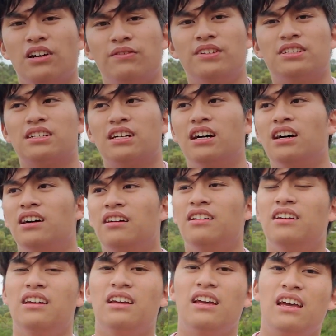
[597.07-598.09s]
of this car,
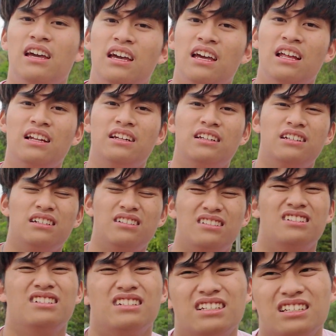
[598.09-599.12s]
and
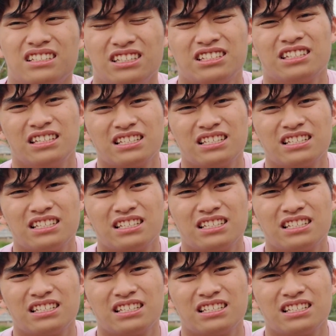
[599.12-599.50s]
Just a